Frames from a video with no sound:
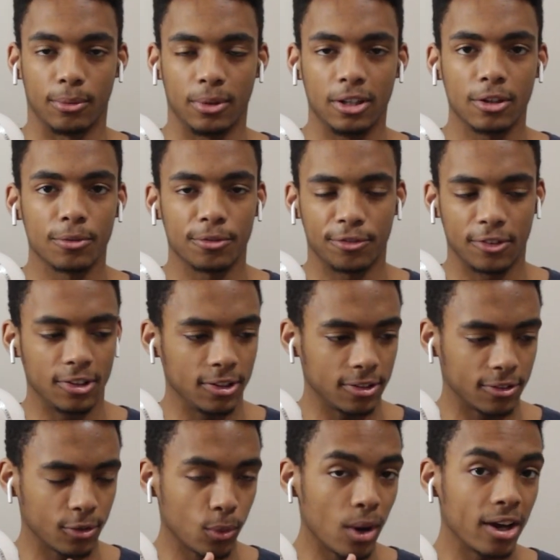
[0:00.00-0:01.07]
We don't
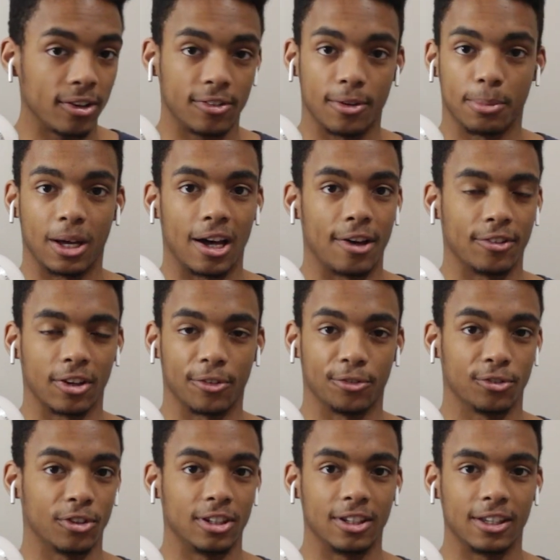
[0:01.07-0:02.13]
think twice about having a
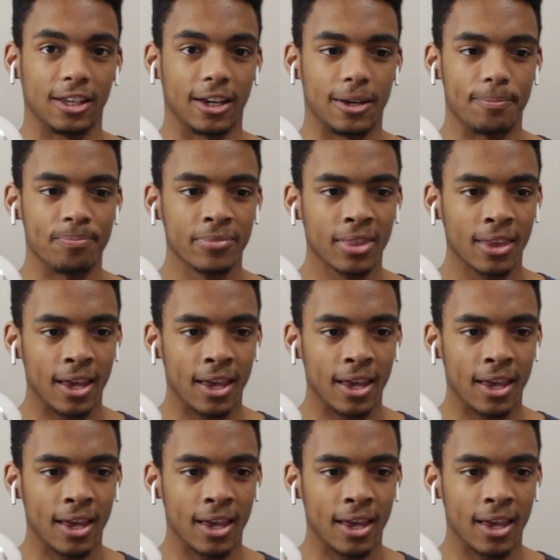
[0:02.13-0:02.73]
3D game,